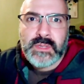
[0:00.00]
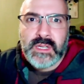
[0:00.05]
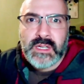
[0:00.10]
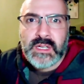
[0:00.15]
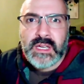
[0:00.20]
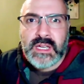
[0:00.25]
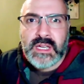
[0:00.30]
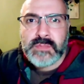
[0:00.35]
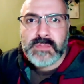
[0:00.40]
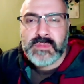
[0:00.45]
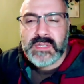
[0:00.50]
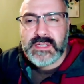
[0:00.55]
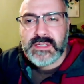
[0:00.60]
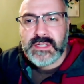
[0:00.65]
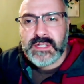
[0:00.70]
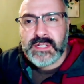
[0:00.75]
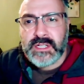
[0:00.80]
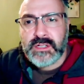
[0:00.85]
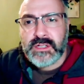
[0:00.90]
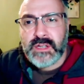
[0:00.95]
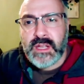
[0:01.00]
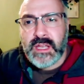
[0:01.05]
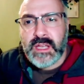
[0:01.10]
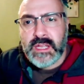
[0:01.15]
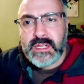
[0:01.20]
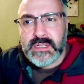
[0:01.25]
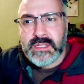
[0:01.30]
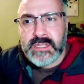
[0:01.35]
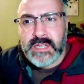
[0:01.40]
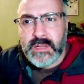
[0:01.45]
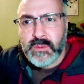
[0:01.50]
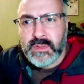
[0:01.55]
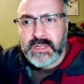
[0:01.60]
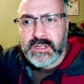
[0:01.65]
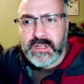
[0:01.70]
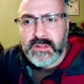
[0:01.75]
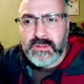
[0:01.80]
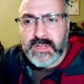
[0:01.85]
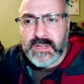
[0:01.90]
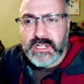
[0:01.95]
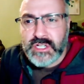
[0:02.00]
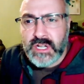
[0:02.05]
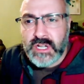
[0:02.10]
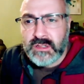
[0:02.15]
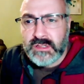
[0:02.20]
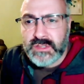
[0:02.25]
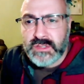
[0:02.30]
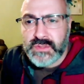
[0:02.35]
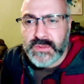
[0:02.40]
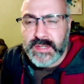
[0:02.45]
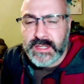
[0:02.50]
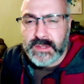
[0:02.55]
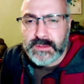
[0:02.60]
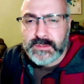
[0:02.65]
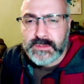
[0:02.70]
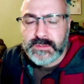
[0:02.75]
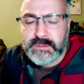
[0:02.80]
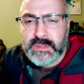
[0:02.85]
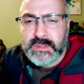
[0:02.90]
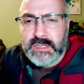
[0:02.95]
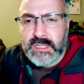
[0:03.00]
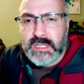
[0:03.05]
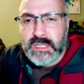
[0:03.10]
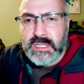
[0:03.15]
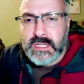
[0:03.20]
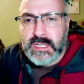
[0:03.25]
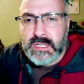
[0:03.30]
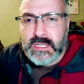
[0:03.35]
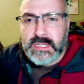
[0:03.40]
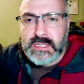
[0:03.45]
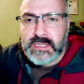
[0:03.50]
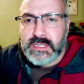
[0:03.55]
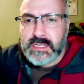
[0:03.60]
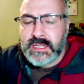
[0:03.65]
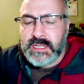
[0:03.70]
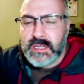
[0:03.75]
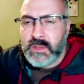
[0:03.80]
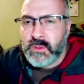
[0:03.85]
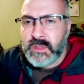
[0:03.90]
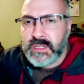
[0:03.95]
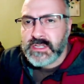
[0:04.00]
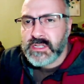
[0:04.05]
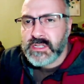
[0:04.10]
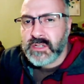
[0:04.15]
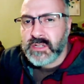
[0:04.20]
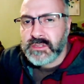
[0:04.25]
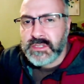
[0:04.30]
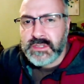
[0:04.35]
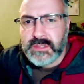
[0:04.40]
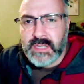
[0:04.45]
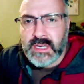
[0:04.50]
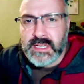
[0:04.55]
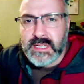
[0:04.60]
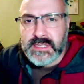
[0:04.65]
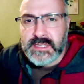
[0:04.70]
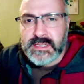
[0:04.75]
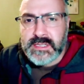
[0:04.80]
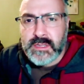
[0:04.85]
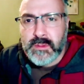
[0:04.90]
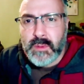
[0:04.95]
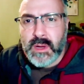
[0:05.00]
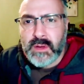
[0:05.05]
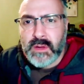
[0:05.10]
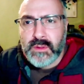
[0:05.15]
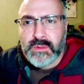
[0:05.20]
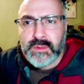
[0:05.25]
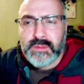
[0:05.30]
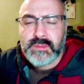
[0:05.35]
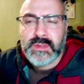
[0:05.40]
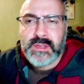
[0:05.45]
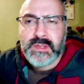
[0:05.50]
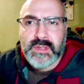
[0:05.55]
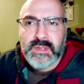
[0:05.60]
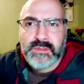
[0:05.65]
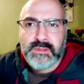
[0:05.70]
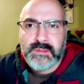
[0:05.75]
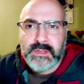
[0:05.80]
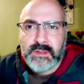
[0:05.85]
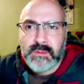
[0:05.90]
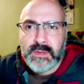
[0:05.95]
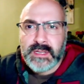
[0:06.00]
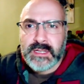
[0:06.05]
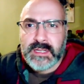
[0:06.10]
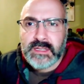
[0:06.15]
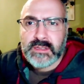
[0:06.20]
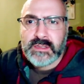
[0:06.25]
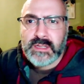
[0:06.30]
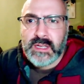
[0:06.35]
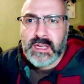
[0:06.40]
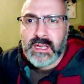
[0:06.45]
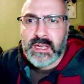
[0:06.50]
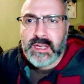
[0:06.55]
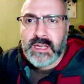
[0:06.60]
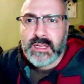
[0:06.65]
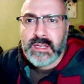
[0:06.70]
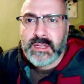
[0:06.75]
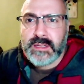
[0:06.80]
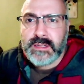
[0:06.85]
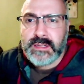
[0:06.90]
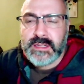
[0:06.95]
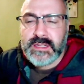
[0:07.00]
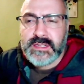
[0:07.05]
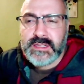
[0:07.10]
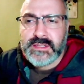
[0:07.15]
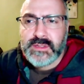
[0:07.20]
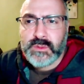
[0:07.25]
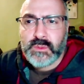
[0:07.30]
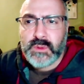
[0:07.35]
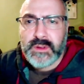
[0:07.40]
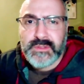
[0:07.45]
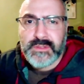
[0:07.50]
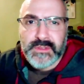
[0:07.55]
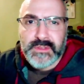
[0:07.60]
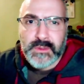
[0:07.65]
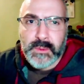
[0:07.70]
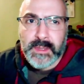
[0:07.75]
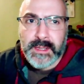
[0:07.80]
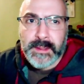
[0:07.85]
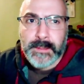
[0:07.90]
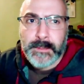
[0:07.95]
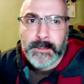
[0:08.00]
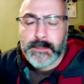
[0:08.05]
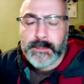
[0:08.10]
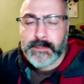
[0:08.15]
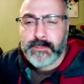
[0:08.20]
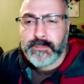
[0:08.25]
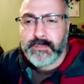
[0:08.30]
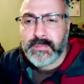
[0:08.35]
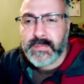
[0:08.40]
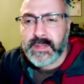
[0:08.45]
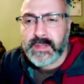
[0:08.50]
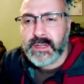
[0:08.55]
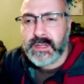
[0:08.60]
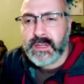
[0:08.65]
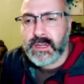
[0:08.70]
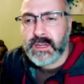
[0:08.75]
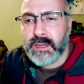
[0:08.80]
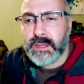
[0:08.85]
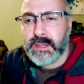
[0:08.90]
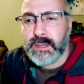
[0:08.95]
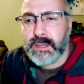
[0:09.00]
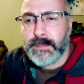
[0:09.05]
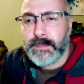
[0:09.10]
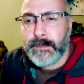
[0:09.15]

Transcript: on guys, Blazin here, and today we're going to do the Raid challenge video. Today I want to talk to you guys about 3v3 Arena, and is it worth doing? Uh,